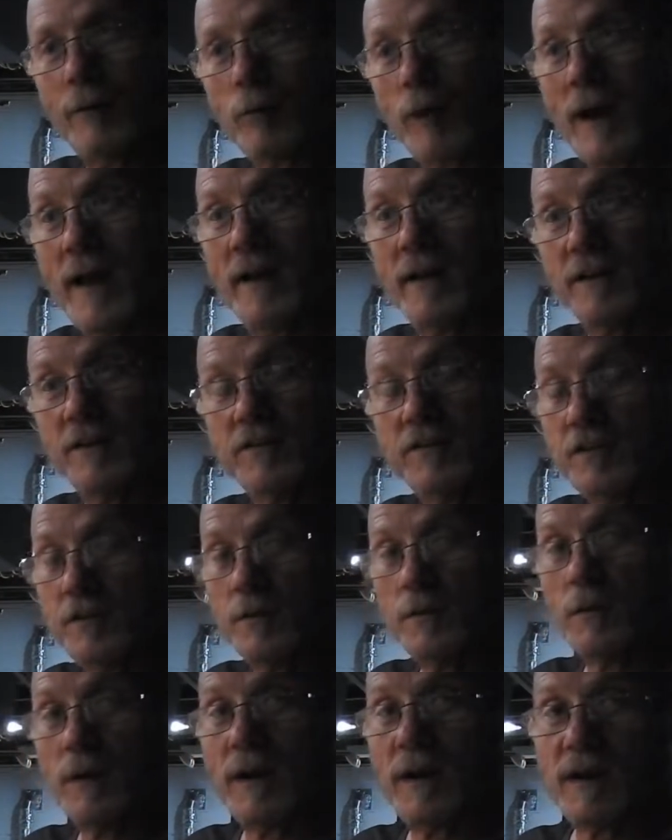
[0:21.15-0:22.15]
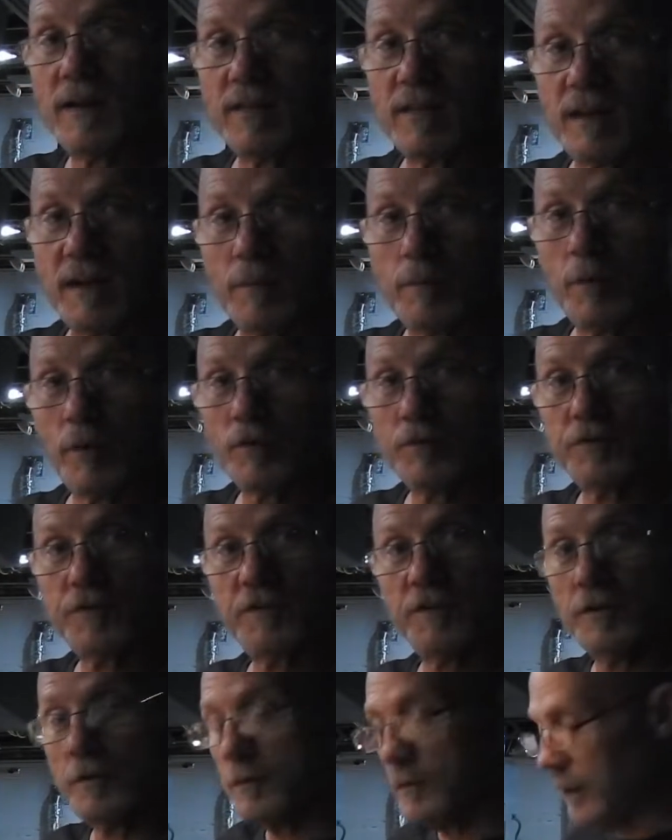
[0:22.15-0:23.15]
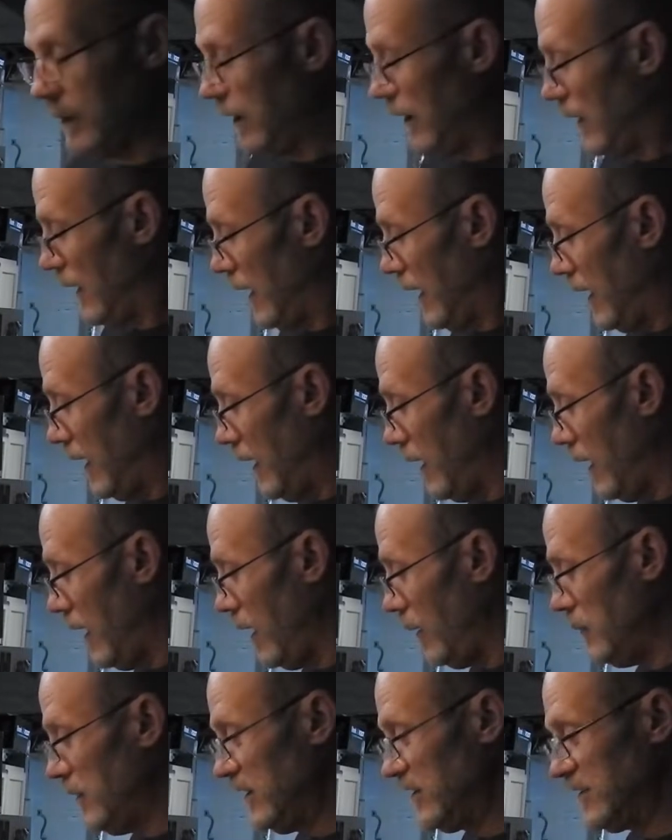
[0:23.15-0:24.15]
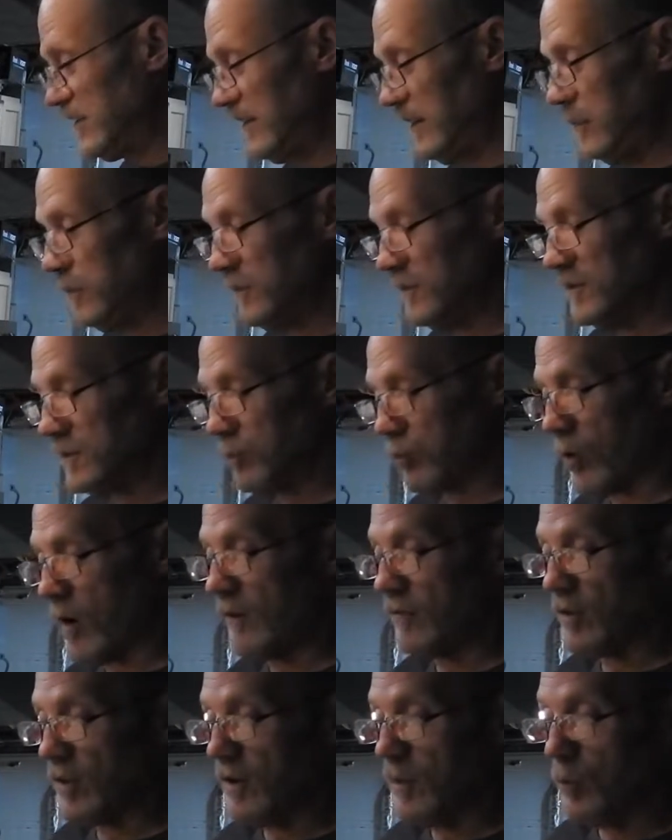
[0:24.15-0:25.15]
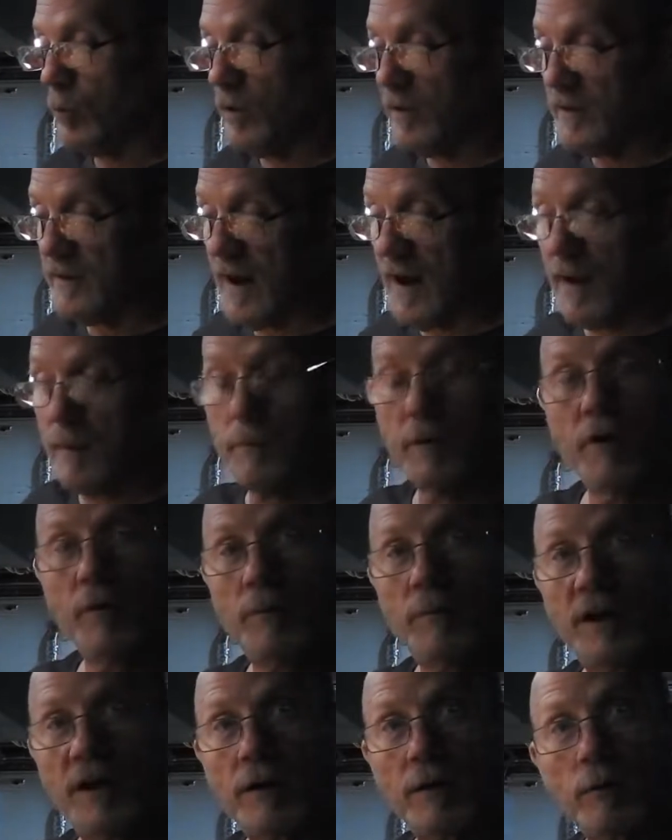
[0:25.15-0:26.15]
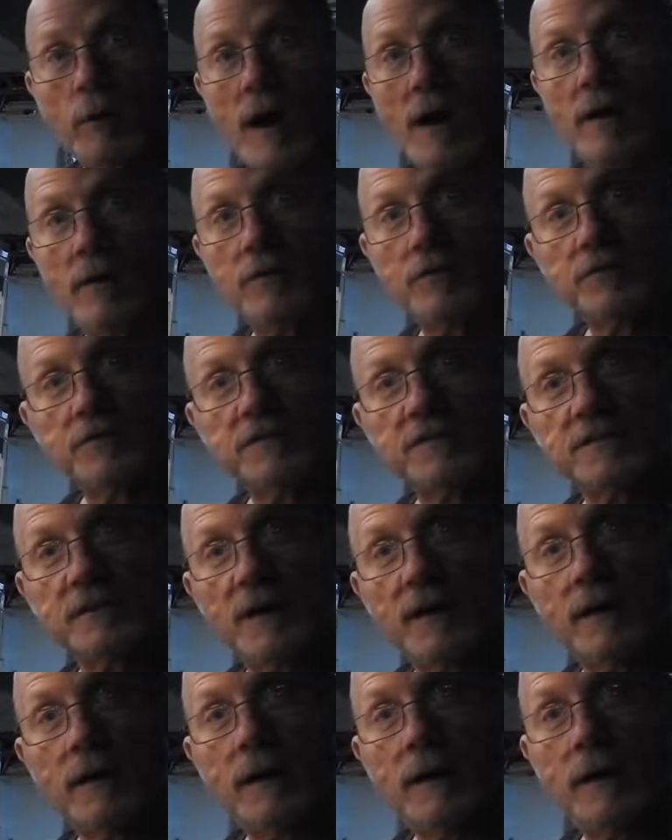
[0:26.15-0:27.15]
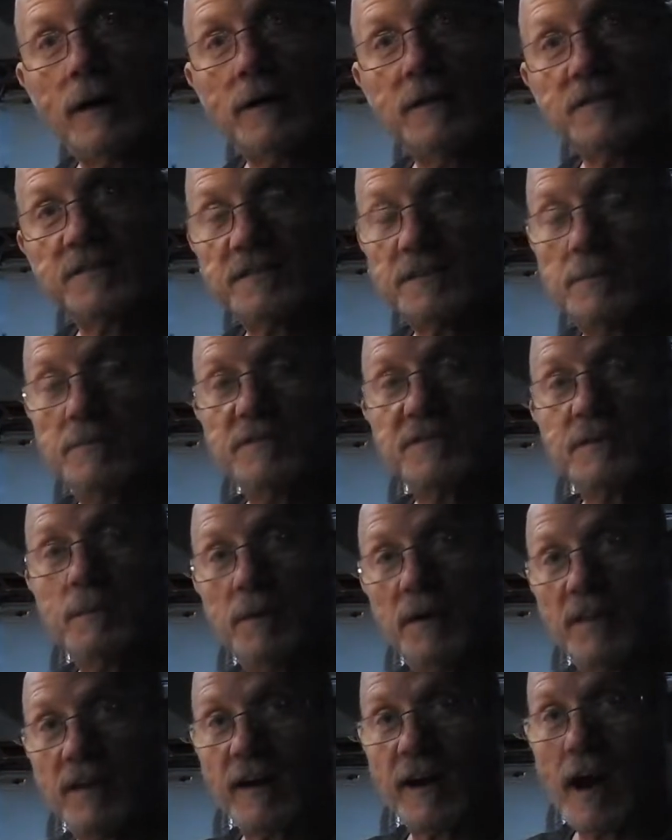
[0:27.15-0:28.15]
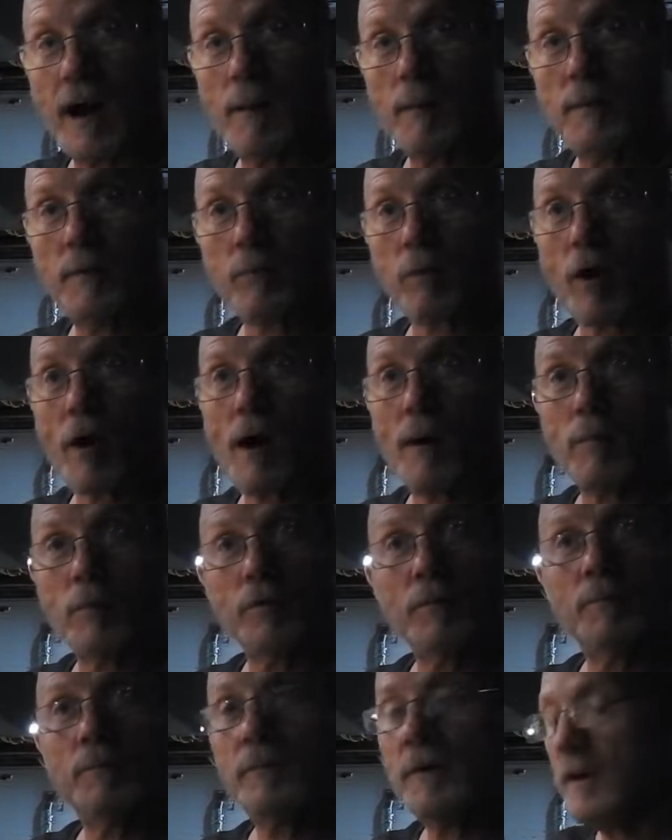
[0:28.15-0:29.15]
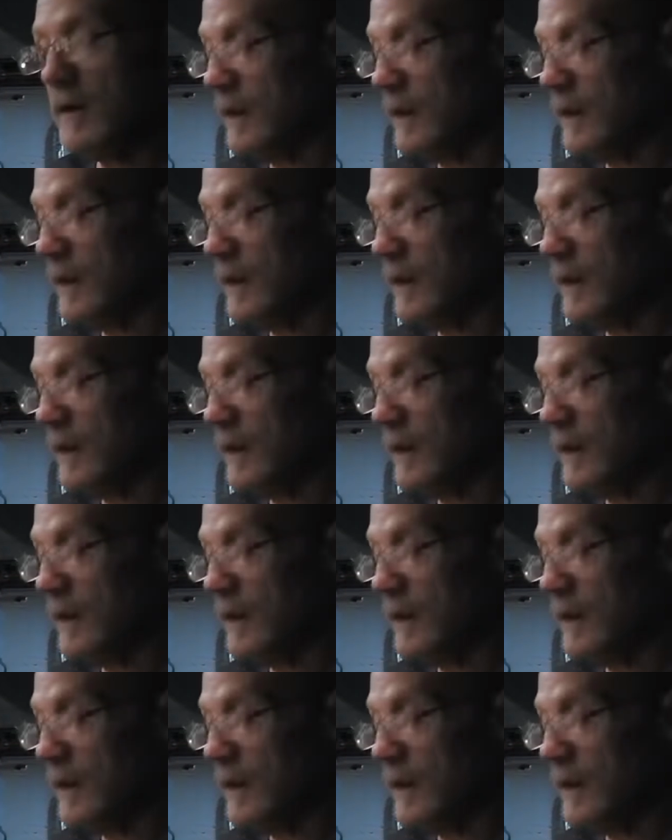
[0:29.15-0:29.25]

ran into, and I think most do. It seems prevalent with 9mm rounds. It seems to be the common problem